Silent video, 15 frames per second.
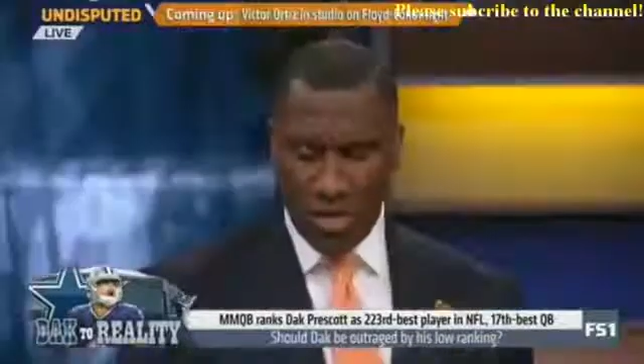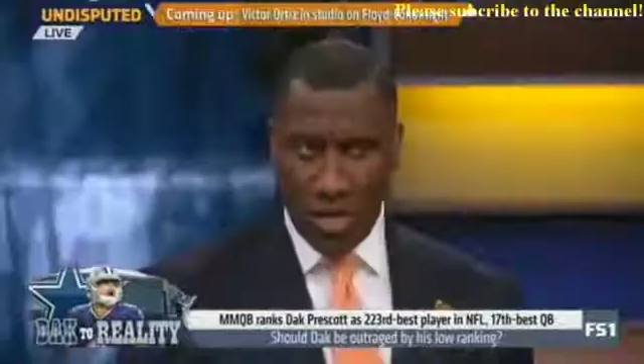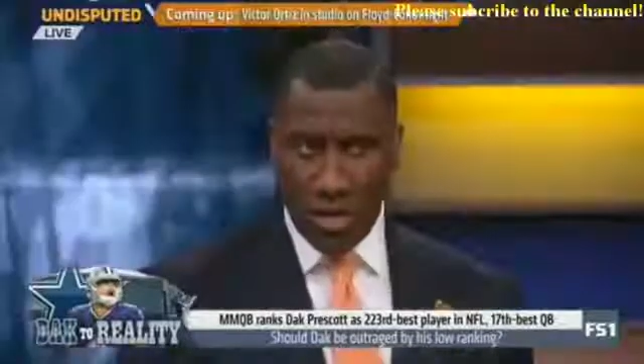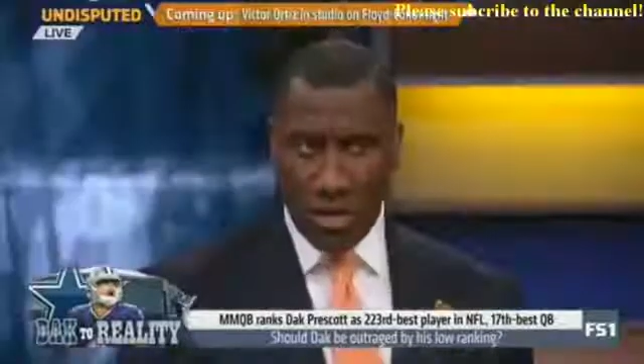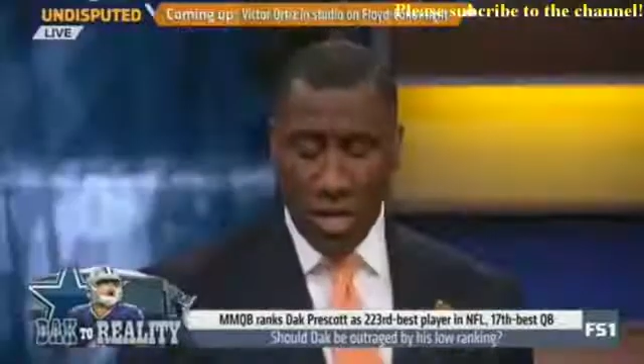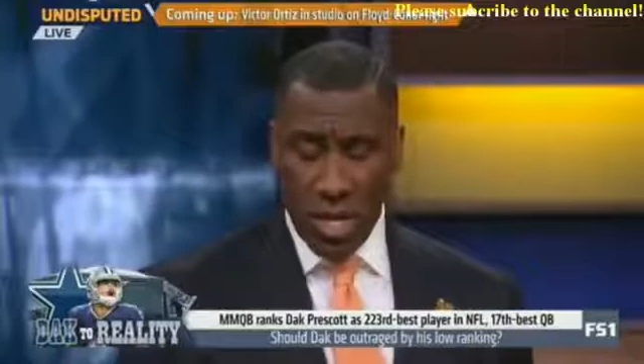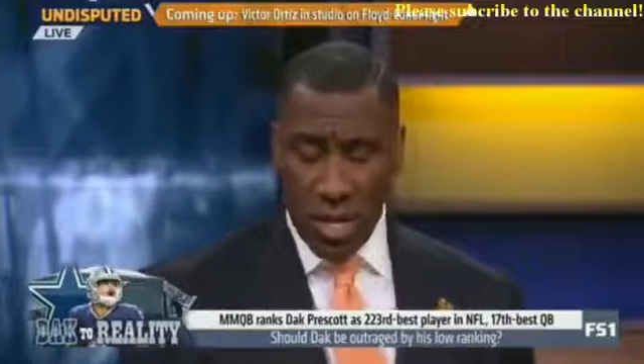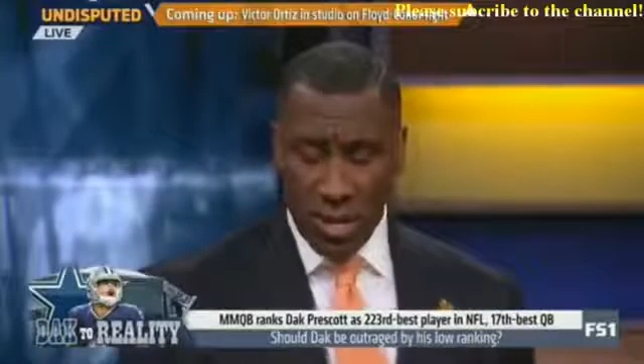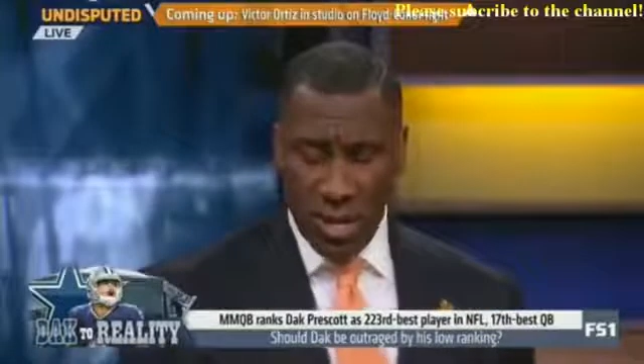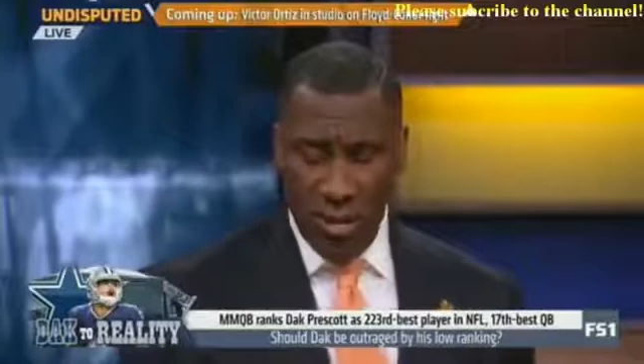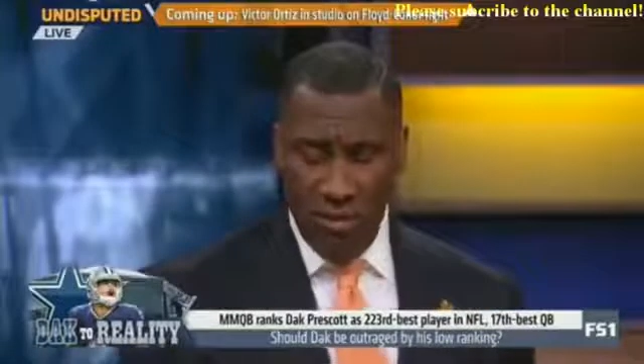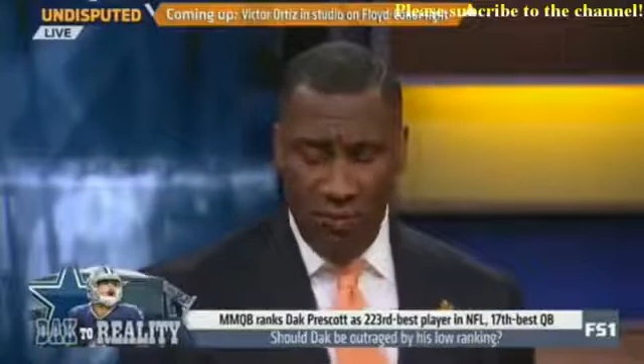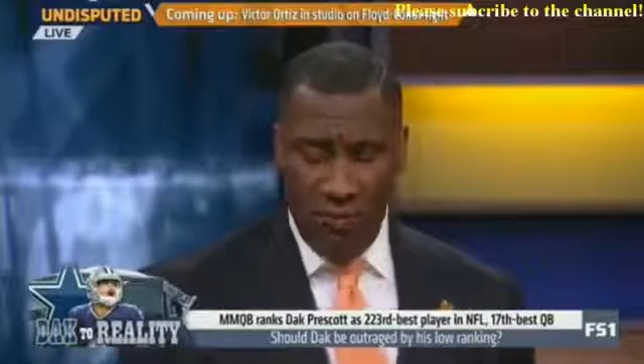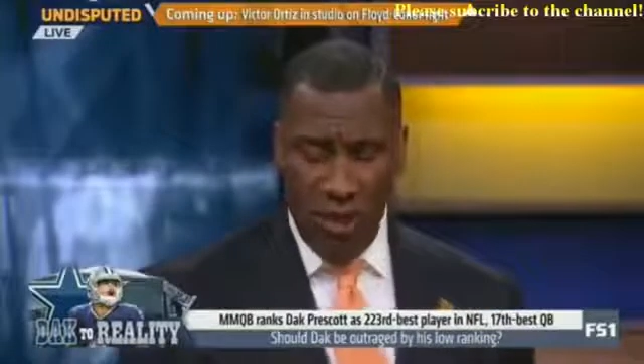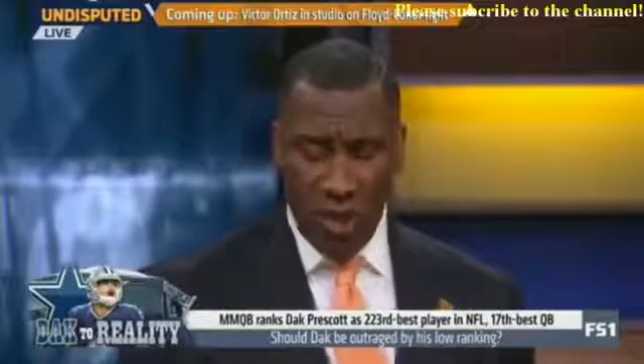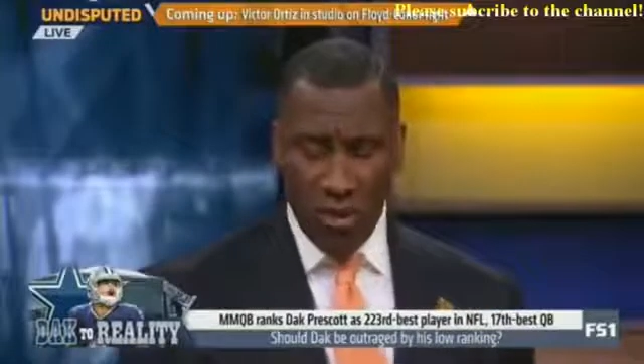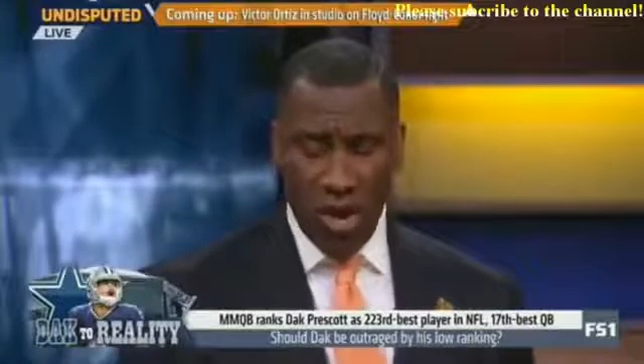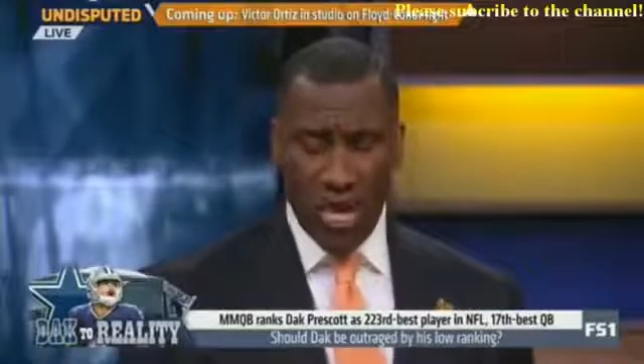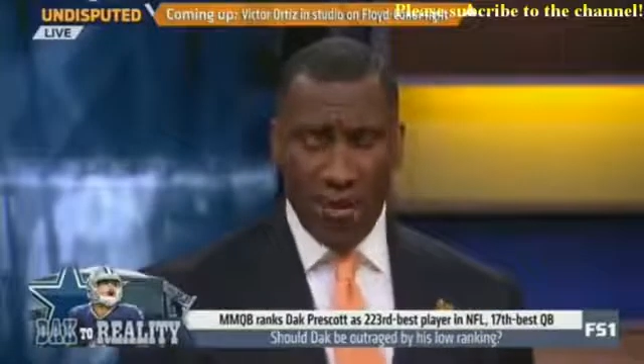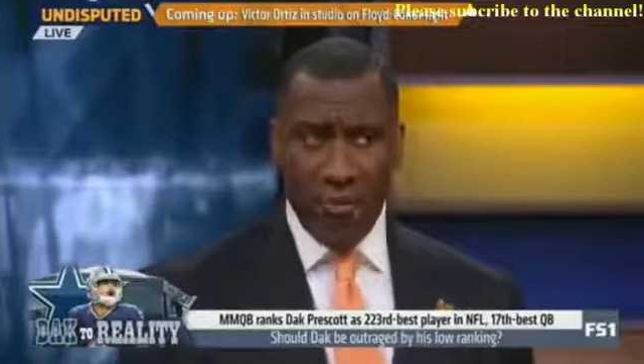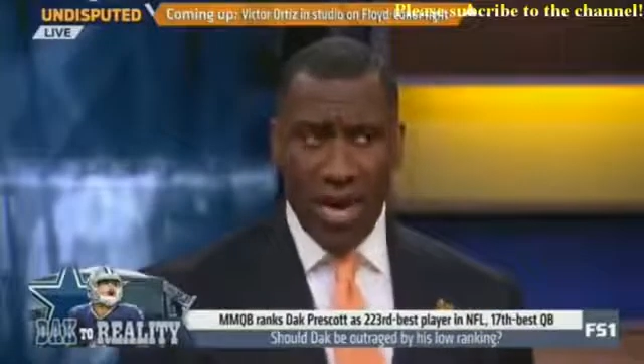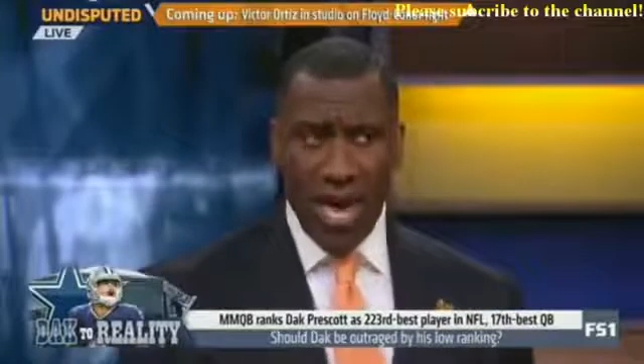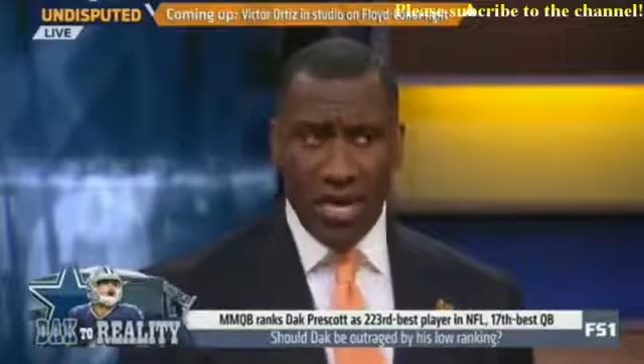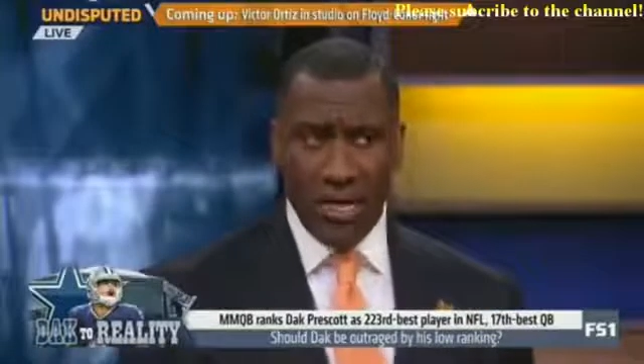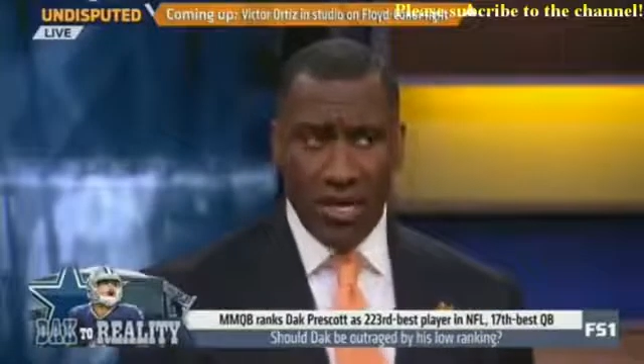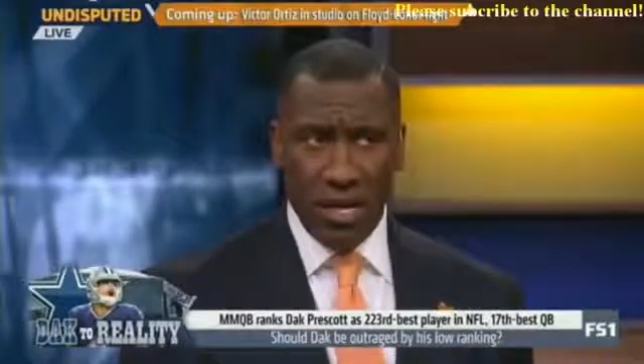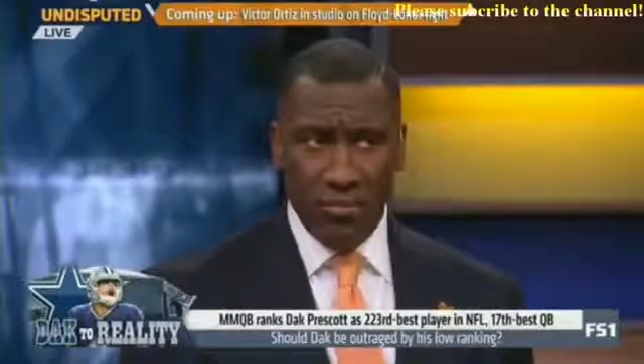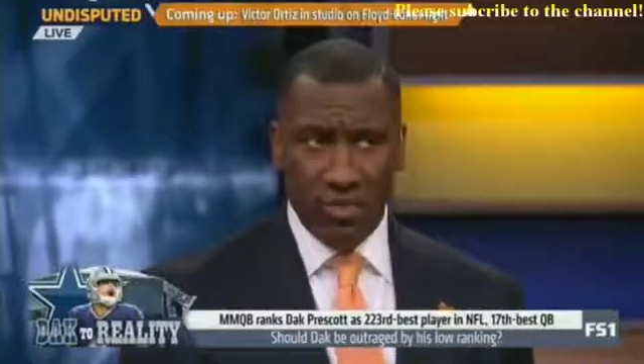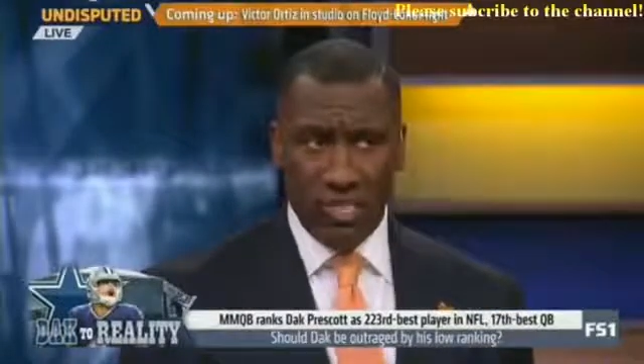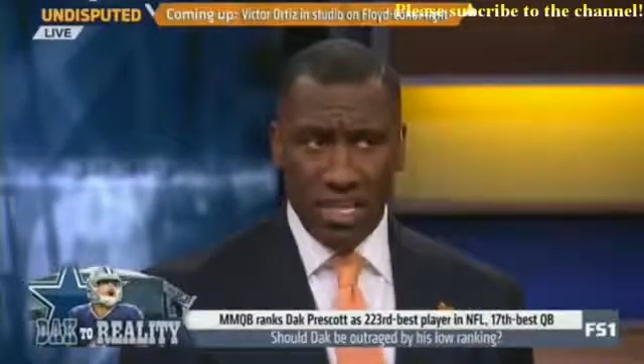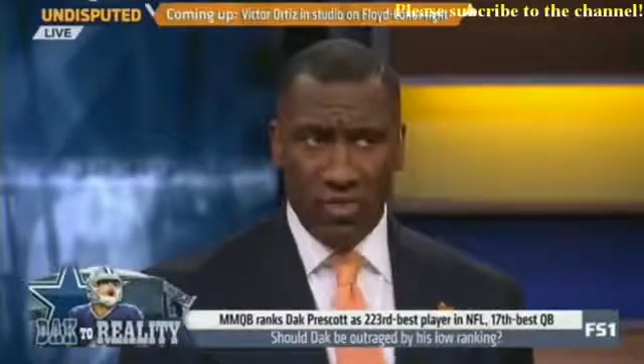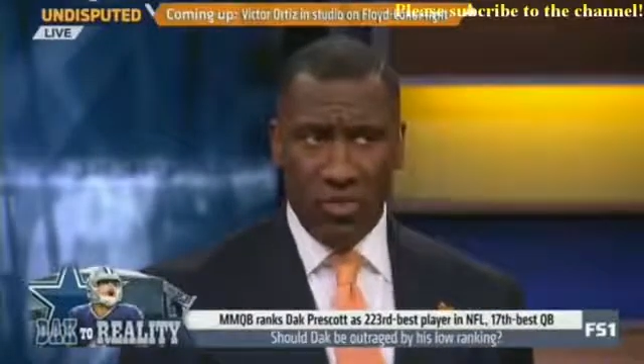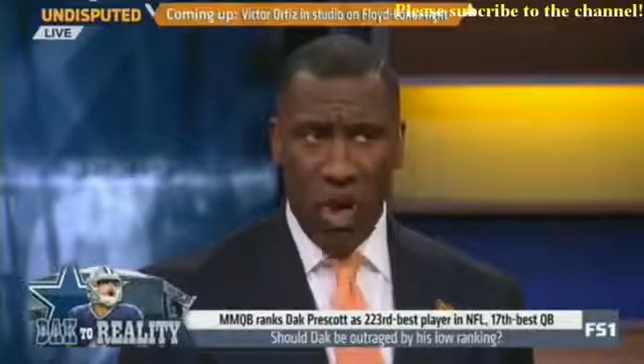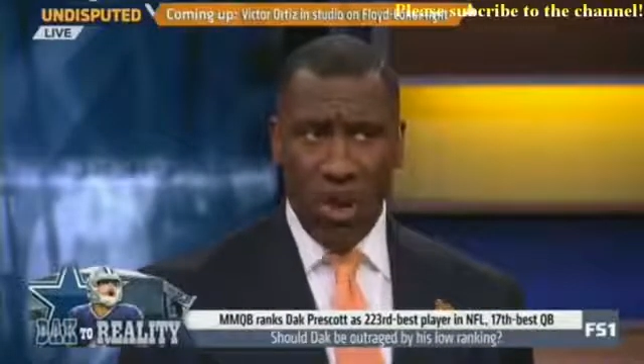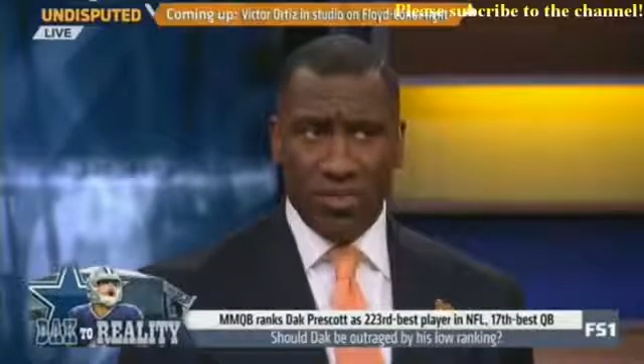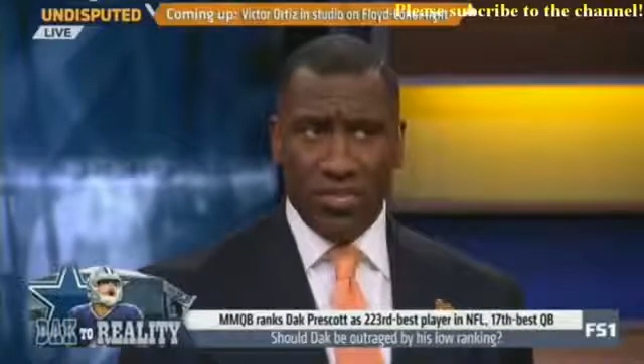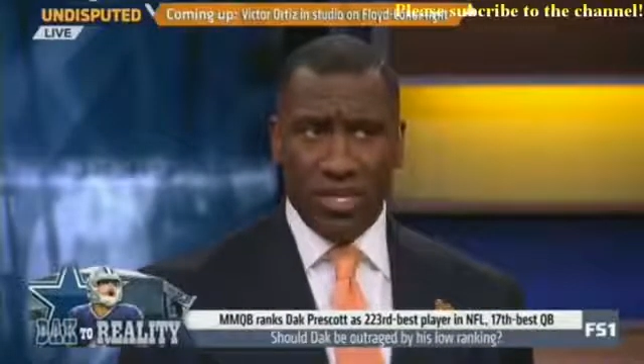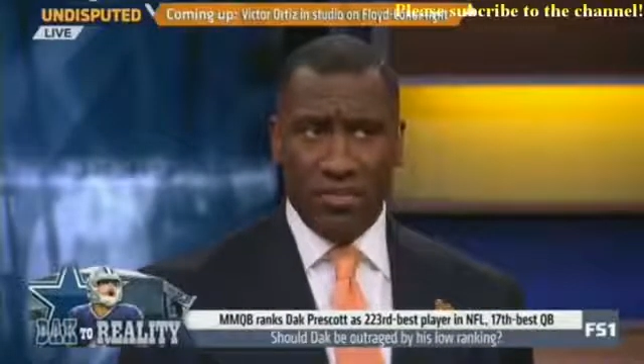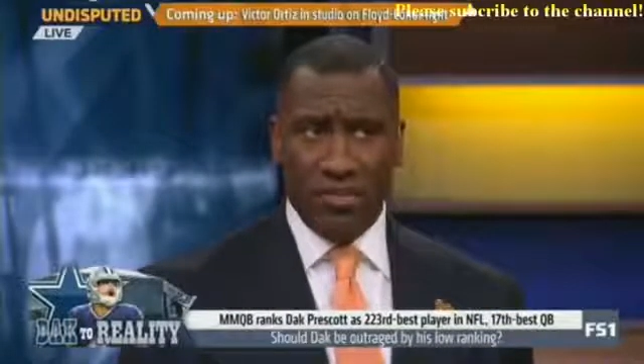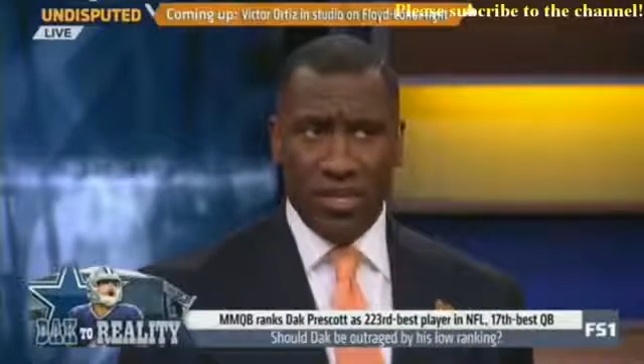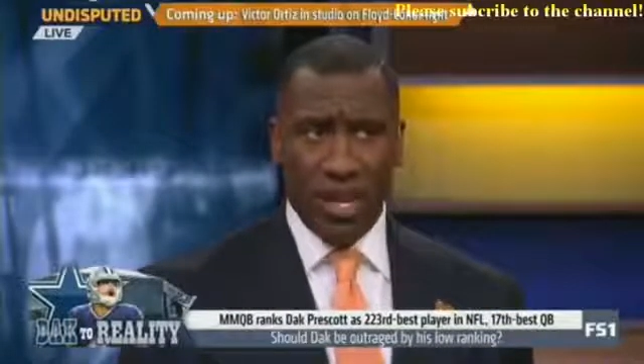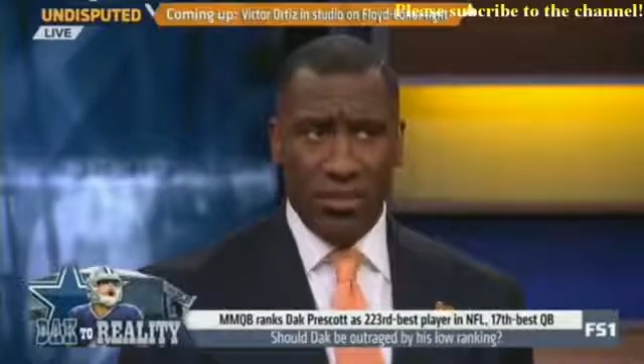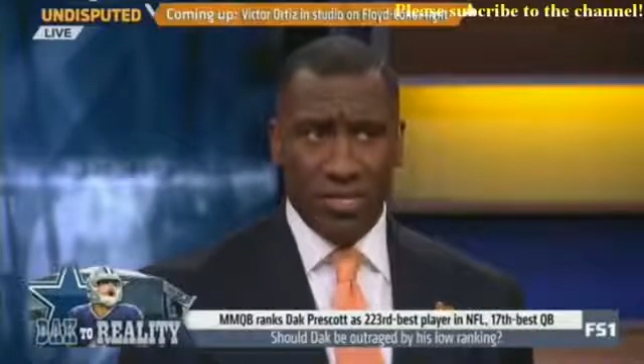1 center, number 4 running back, number 6 wide receiver,